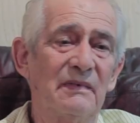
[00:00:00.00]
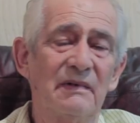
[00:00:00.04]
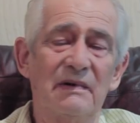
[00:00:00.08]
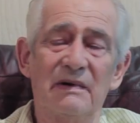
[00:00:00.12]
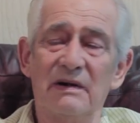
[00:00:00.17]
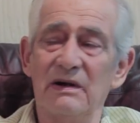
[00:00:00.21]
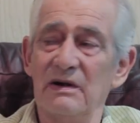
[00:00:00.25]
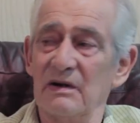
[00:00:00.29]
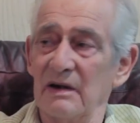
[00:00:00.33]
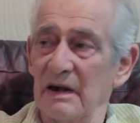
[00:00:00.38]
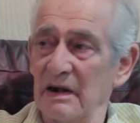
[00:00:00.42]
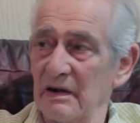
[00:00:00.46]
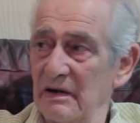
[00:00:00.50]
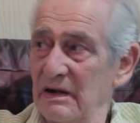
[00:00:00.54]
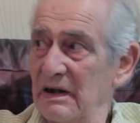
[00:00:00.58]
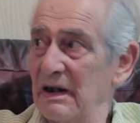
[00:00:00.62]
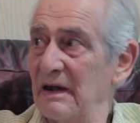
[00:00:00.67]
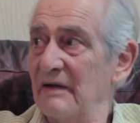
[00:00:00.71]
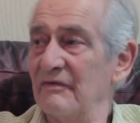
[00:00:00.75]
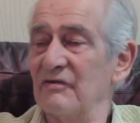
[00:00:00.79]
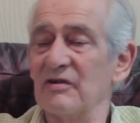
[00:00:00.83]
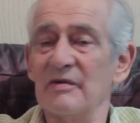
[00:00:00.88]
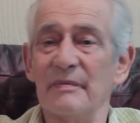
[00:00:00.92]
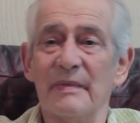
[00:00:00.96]
you're going to
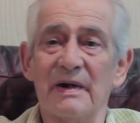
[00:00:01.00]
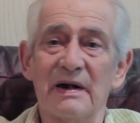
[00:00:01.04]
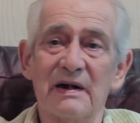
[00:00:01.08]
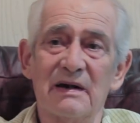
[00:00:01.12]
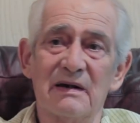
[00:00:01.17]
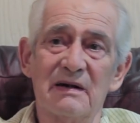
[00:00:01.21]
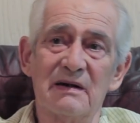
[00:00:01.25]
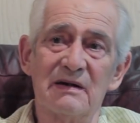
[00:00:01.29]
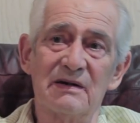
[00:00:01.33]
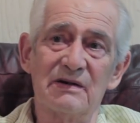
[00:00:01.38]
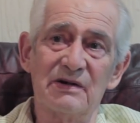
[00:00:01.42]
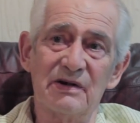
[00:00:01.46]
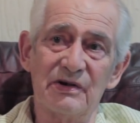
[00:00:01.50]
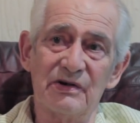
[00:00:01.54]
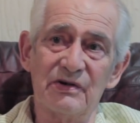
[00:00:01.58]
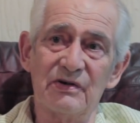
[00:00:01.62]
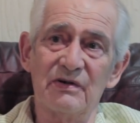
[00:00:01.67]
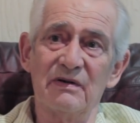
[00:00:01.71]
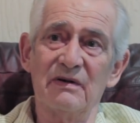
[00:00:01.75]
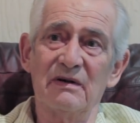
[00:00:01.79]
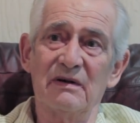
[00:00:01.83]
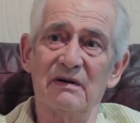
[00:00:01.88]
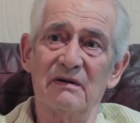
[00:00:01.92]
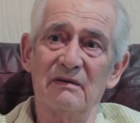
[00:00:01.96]
have to make a decision.
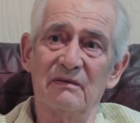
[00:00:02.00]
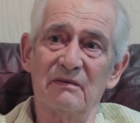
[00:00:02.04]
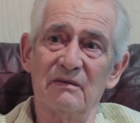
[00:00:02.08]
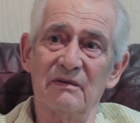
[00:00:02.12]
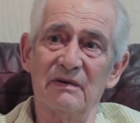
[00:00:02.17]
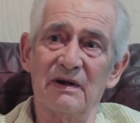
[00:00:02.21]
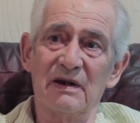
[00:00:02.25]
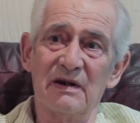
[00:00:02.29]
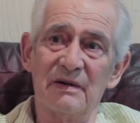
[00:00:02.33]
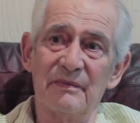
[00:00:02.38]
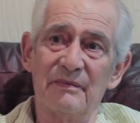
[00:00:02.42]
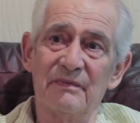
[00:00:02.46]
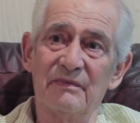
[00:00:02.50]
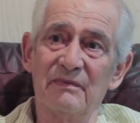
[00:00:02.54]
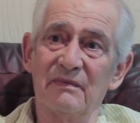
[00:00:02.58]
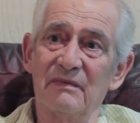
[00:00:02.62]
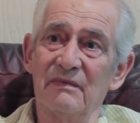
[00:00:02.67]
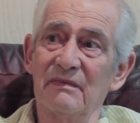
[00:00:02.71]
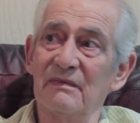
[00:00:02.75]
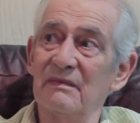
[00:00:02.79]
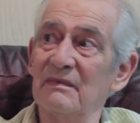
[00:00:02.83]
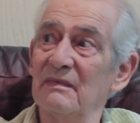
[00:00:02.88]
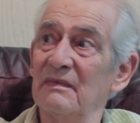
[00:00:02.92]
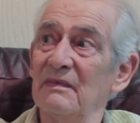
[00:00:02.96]
In the
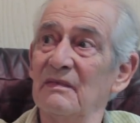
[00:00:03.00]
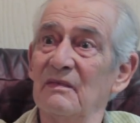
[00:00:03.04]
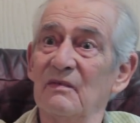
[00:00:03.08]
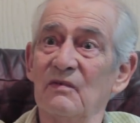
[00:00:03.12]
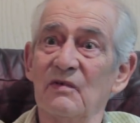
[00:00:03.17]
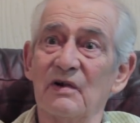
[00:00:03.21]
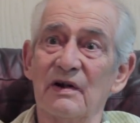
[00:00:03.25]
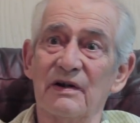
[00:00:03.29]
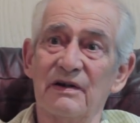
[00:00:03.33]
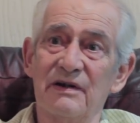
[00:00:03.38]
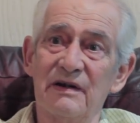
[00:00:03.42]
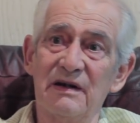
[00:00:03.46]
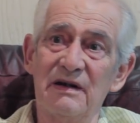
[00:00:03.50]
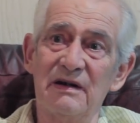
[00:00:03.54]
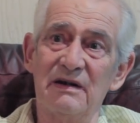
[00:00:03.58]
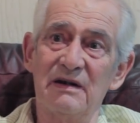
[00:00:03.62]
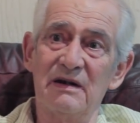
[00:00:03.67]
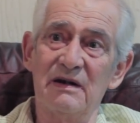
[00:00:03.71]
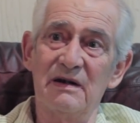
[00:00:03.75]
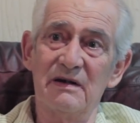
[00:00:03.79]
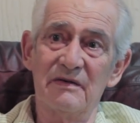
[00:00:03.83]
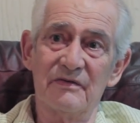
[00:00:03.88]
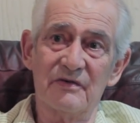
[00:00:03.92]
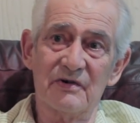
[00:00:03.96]
what think
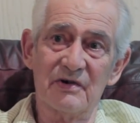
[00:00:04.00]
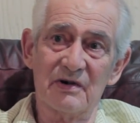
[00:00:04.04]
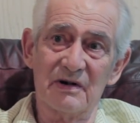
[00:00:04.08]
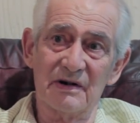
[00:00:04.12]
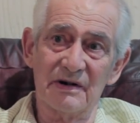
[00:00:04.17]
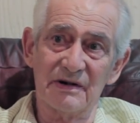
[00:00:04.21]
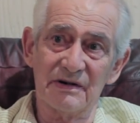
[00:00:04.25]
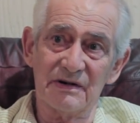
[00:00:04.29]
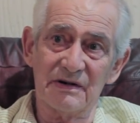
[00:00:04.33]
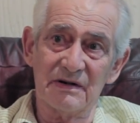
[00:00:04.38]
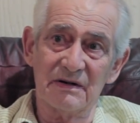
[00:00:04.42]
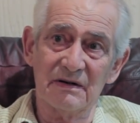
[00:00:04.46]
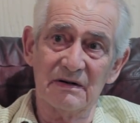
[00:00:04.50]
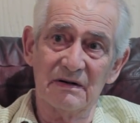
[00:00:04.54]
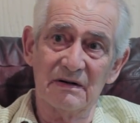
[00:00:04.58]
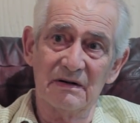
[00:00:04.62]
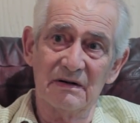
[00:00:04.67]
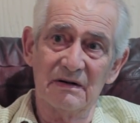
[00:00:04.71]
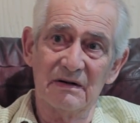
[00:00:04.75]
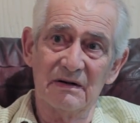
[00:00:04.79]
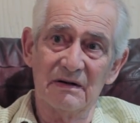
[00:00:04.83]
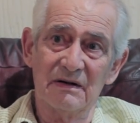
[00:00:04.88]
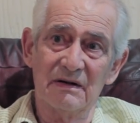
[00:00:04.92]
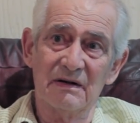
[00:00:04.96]
ye of Christ?
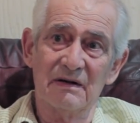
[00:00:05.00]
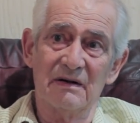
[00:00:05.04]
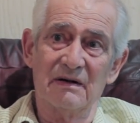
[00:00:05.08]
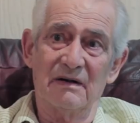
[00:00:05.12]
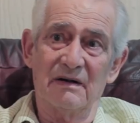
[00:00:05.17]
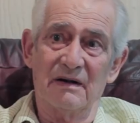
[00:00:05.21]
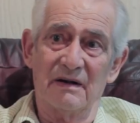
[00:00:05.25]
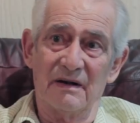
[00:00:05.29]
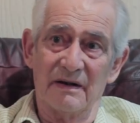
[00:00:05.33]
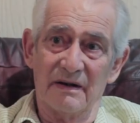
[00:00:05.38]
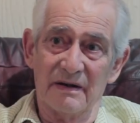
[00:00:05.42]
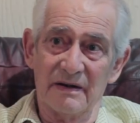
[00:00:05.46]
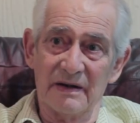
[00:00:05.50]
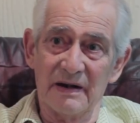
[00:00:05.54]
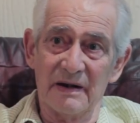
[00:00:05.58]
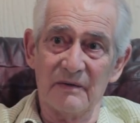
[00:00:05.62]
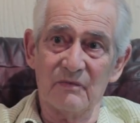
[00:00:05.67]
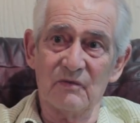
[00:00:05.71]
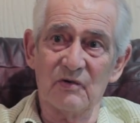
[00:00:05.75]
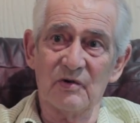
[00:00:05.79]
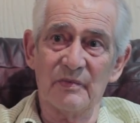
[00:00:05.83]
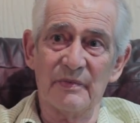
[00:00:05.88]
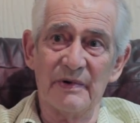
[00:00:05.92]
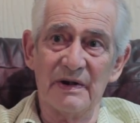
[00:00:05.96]
That
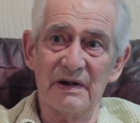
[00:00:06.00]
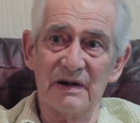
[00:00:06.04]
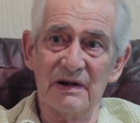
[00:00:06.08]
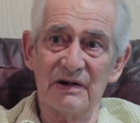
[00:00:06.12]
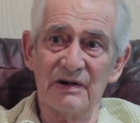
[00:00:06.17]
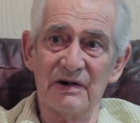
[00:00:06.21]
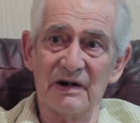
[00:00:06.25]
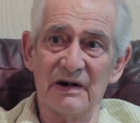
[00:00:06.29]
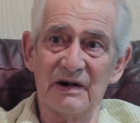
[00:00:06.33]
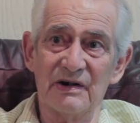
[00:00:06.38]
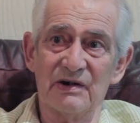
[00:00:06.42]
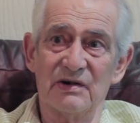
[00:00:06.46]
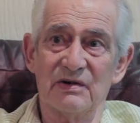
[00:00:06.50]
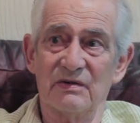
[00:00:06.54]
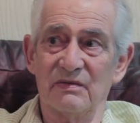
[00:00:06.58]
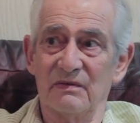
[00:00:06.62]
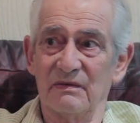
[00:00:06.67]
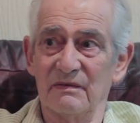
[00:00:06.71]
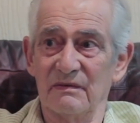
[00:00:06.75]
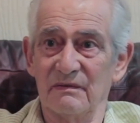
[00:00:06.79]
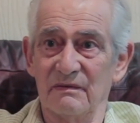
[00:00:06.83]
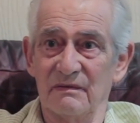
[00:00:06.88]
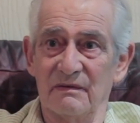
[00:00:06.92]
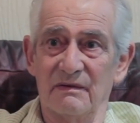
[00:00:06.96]
will be the judge.
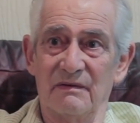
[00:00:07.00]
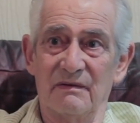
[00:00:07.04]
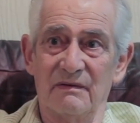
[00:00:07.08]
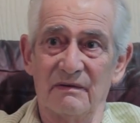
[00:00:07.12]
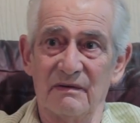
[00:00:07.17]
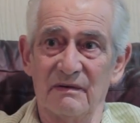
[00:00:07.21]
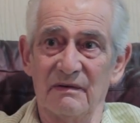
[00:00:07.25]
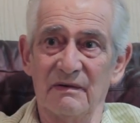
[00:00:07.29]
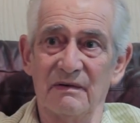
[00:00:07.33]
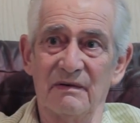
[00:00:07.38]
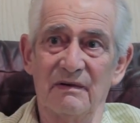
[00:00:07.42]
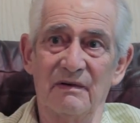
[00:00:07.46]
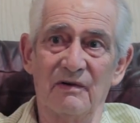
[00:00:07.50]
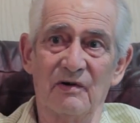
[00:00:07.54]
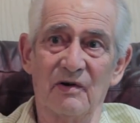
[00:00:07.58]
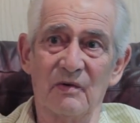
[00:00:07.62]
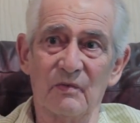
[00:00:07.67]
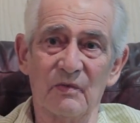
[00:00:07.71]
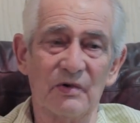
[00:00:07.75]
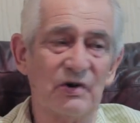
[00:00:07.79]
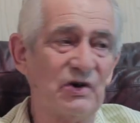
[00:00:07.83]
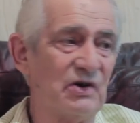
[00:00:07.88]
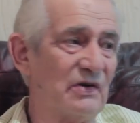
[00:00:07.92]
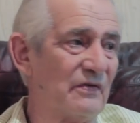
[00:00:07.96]
Not
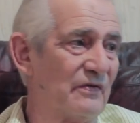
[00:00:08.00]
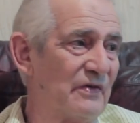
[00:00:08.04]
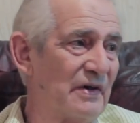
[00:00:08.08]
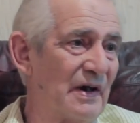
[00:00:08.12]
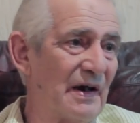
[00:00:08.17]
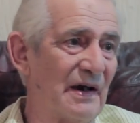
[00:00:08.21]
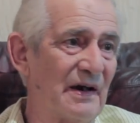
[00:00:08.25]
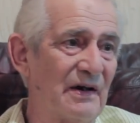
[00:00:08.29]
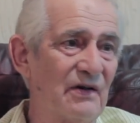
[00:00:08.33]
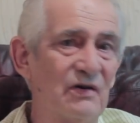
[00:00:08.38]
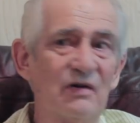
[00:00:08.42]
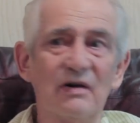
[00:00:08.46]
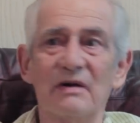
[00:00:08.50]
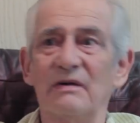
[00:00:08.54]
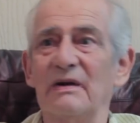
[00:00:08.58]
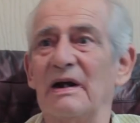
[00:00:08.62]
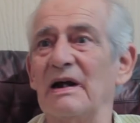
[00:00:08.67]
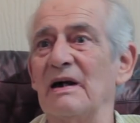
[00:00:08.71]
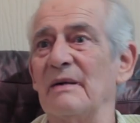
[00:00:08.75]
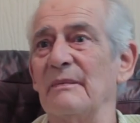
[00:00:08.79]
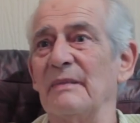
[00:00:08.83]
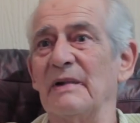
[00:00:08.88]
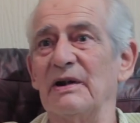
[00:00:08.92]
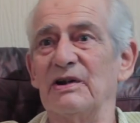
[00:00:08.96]
what you've done, not
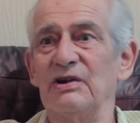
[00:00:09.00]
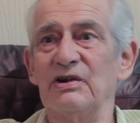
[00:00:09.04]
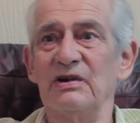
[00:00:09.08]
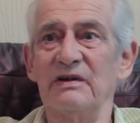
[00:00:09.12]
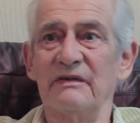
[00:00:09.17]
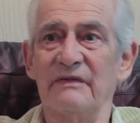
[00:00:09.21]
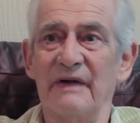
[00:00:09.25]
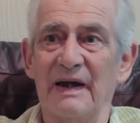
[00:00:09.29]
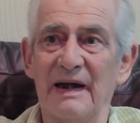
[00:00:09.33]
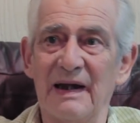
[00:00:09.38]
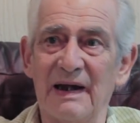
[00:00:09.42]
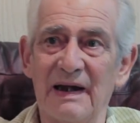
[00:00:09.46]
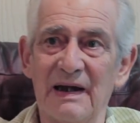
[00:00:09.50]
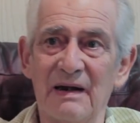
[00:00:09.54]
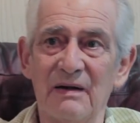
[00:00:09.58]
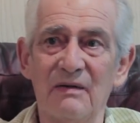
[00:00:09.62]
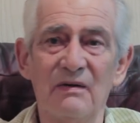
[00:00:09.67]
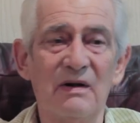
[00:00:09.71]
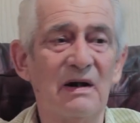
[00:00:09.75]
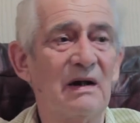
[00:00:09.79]
how much you've had,